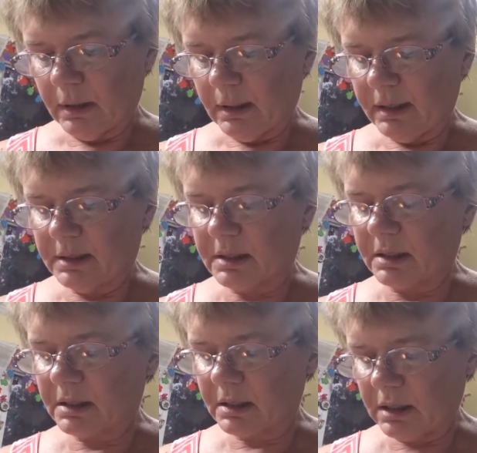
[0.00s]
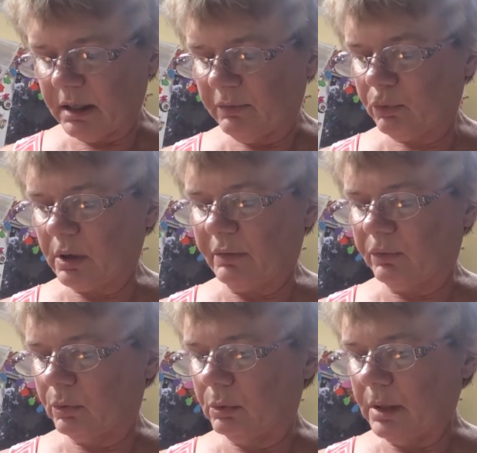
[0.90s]
is the sleeve
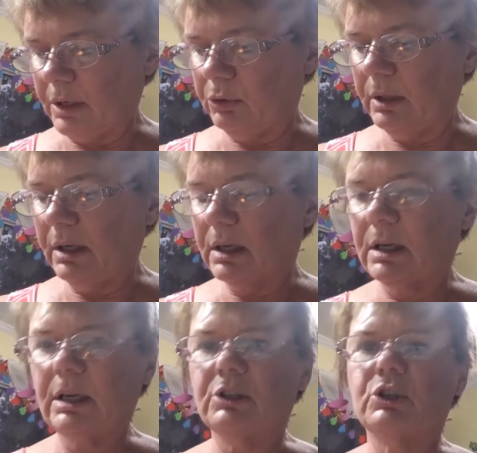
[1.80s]
ruffle, and you need to cut